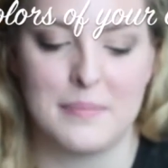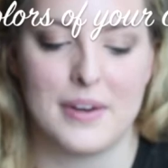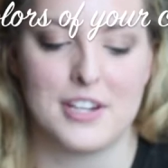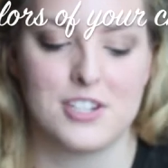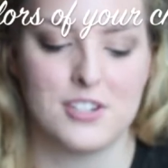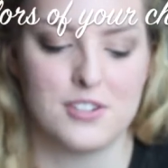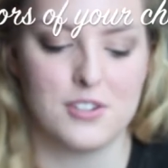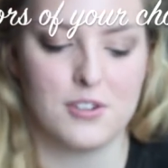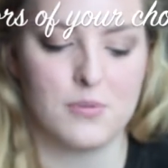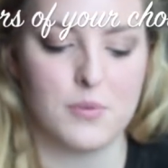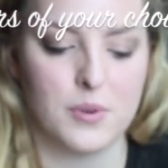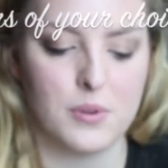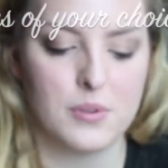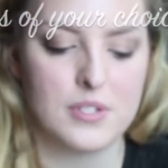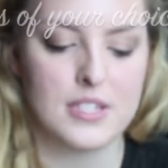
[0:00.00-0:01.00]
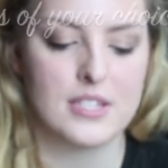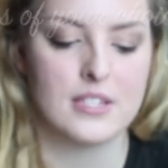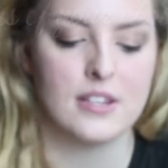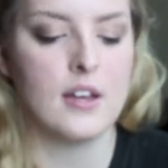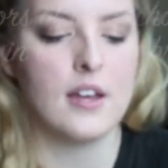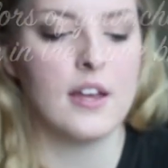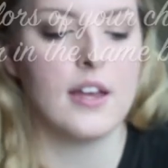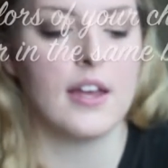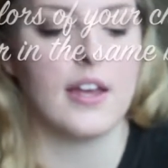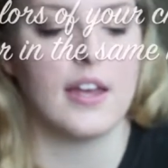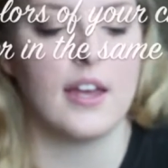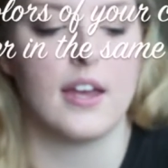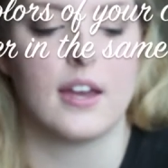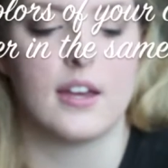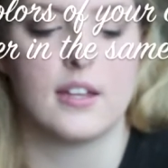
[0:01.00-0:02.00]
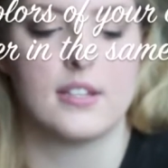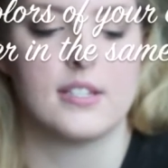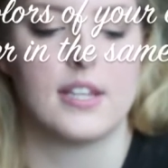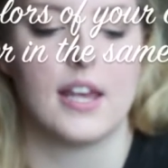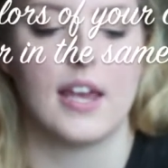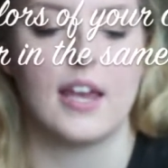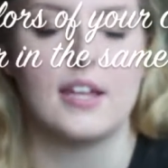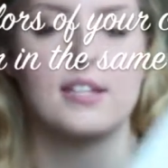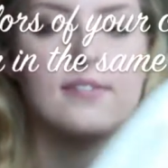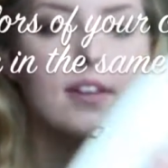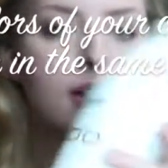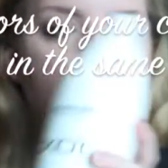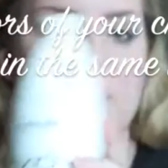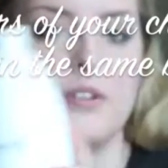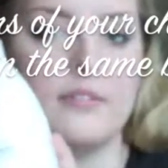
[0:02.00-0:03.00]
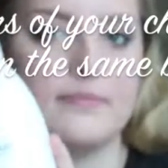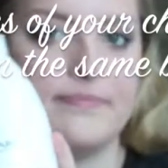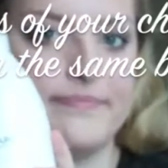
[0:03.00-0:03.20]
matches your roots, and a developer